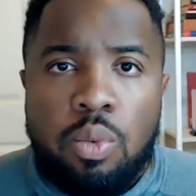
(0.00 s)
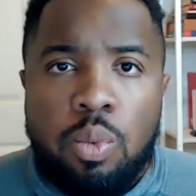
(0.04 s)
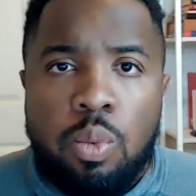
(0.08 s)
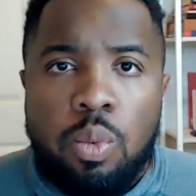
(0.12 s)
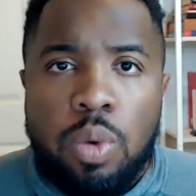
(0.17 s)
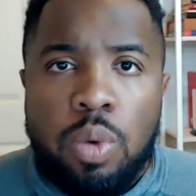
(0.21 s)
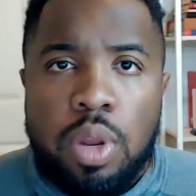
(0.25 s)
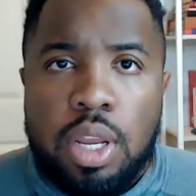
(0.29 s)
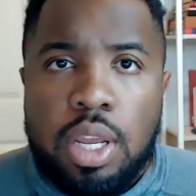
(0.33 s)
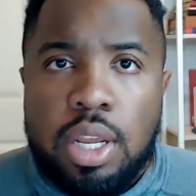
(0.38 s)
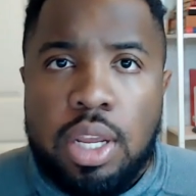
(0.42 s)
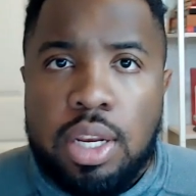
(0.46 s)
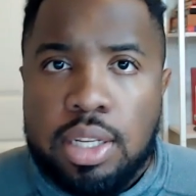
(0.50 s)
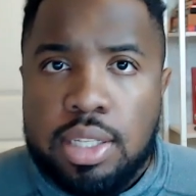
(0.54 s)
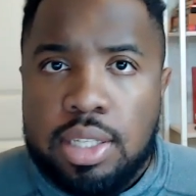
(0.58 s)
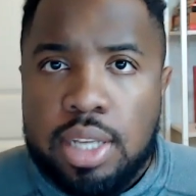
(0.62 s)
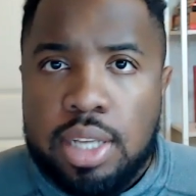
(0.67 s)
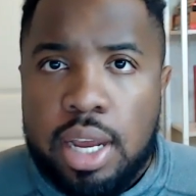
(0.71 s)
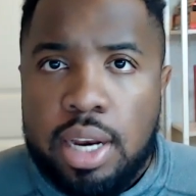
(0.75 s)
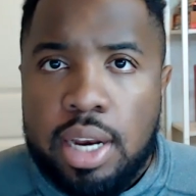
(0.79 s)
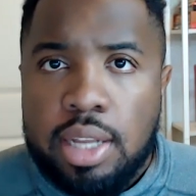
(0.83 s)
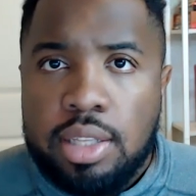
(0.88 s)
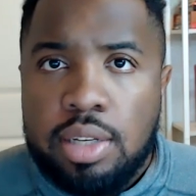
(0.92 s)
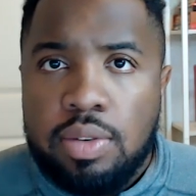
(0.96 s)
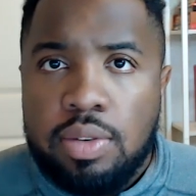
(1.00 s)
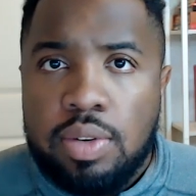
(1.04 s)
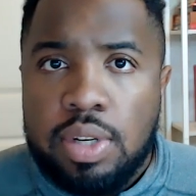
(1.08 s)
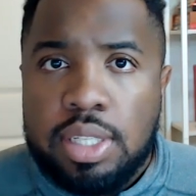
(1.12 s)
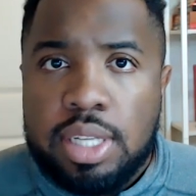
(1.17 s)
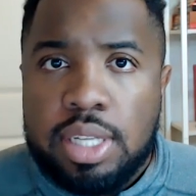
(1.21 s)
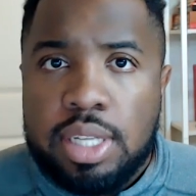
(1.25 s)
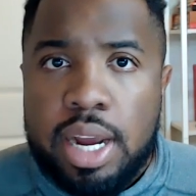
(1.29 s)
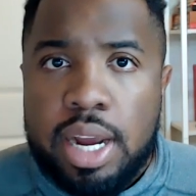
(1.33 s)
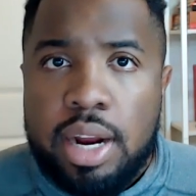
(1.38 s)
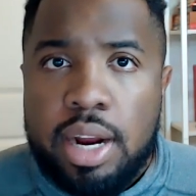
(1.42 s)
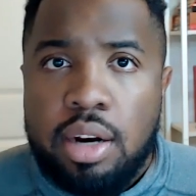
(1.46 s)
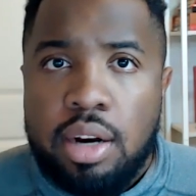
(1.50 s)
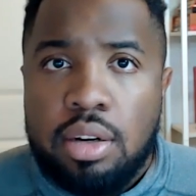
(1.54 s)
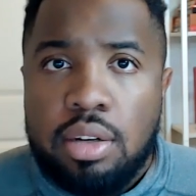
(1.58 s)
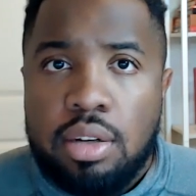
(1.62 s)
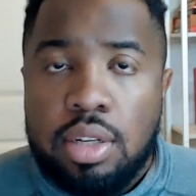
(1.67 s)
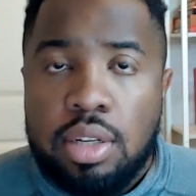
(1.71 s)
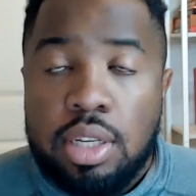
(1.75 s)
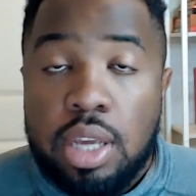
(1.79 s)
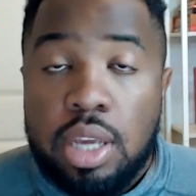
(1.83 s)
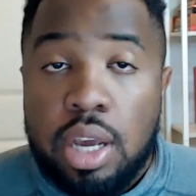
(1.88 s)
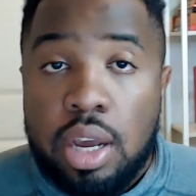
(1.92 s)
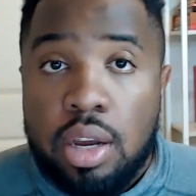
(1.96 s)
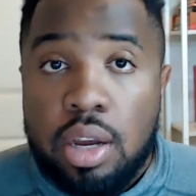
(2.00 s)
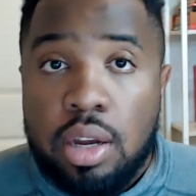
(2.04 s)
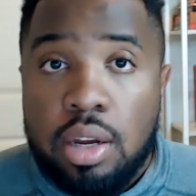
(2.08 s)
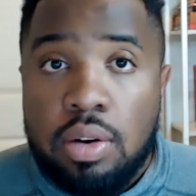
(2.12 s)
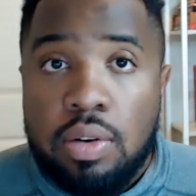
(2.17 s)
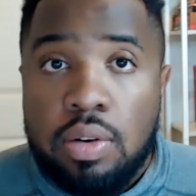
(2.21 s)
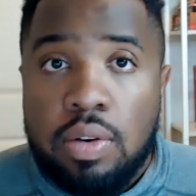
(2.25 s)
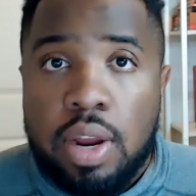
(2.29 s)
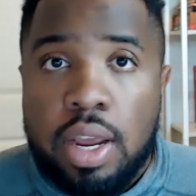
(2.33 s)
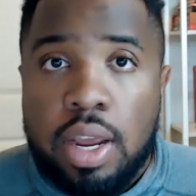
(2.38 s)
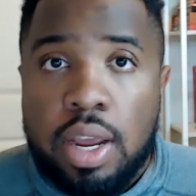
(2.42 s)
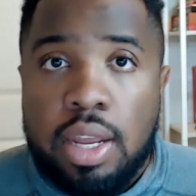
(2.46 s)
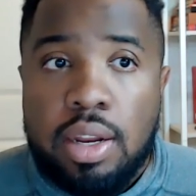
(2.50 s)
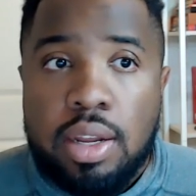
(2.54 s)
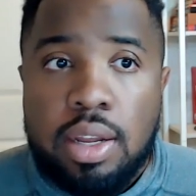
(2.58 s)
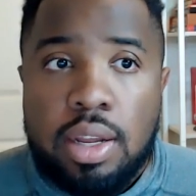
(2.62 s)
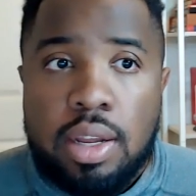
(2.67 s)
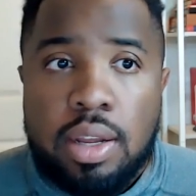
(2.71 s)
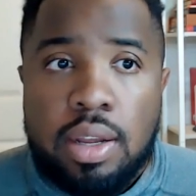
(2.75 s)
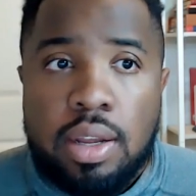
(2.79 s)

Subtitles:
when he decided to retire young, right?